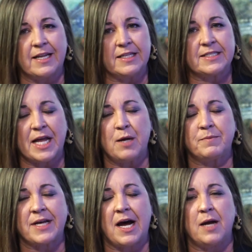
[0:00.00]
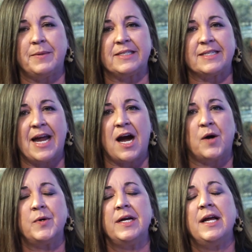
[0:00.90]
of the same time as
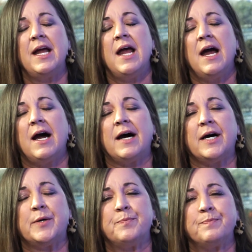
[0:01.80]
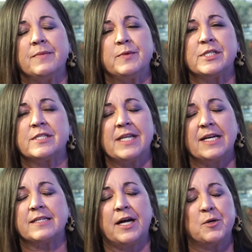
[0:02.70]
now, I
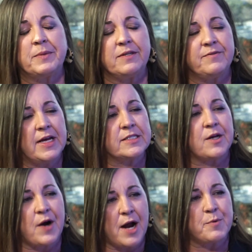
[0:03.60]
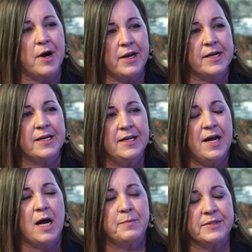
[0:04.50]
don't believe things are ironic.
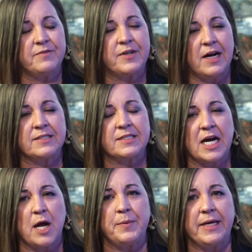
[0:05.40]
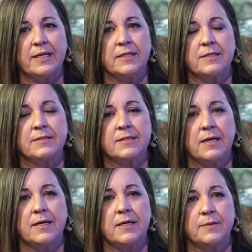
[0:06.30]
I believe God's timing is
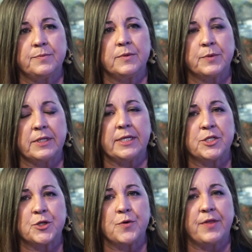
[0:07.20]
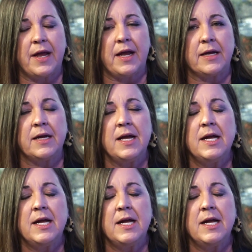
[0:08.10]
really a true thing.